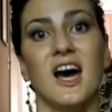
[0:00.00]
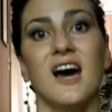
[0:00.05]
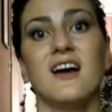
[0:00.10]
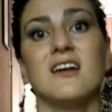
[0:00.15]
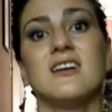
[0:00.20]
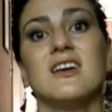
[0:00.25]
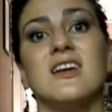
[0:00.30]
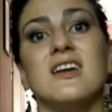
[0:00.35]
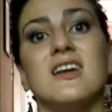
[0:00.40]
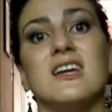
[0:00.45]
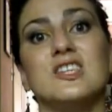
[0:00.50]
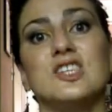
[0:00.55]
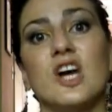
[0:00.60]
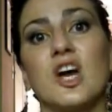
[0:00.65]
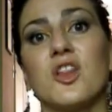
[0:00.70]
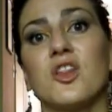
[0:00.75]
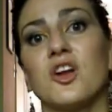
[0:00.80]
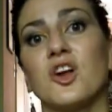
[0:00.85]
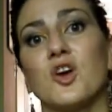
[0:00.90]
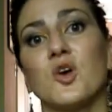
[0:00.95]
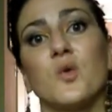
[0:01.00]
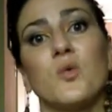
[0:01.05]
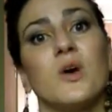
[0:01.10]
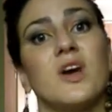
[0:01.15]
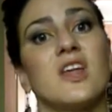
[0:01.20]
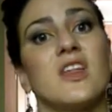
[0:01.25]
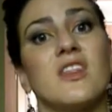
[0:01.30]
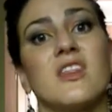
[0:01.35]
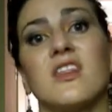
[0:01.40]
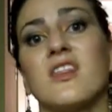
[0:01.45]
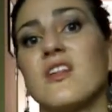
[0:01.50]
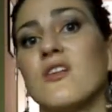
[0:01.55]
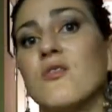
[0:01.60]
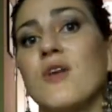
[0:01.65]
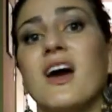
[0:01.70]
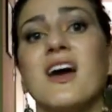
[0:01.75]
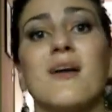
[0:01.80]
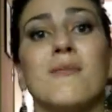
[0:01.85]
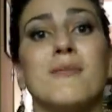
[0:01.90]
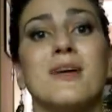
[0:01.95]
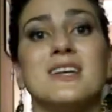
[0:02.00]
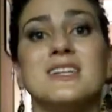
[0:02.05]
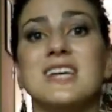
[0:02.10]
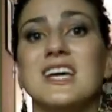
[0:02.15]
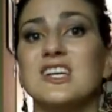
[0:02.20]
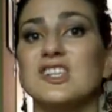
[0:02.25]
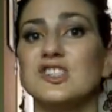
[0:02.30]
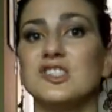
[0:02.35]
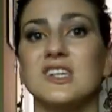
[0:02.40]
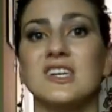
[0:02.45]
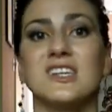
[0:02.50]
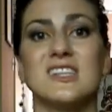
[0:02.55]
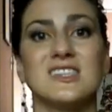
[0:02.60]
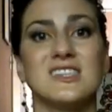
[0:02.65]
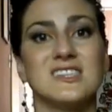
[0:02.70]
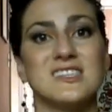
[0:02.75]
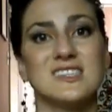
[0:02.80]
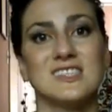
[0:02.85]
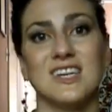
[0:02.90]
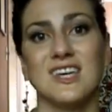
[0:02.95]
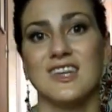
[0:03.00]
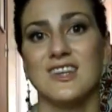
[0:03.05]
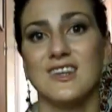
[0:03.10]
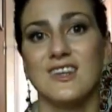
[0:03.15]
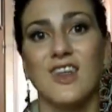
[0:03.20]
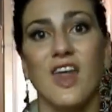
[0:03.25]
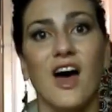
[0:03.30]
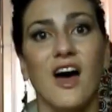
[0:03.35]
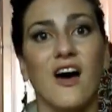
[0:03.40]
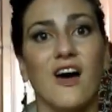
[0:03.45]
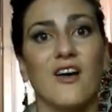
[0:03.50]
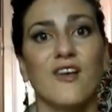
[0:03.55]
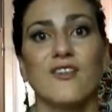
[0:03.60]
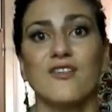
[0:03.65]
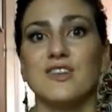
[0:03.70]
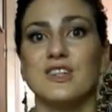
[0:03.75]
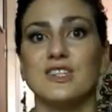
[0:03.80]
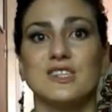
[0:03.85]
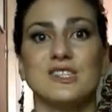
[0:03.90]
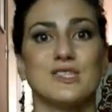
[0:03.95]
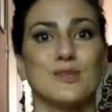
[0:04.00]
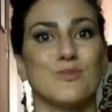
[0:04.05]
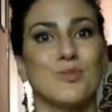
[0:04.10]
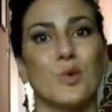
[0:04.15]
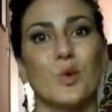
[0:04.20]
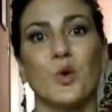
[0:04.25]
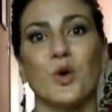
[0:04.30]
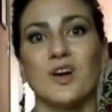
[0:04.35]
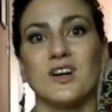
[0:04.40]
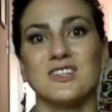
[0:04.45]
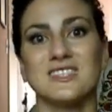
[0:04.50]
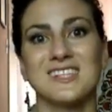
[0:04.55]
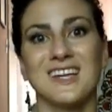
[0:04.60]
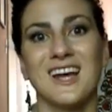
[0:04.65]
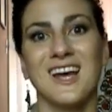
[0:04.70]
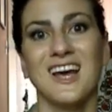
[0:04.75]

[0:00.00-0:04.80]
hugging each other with recommendations and love and support.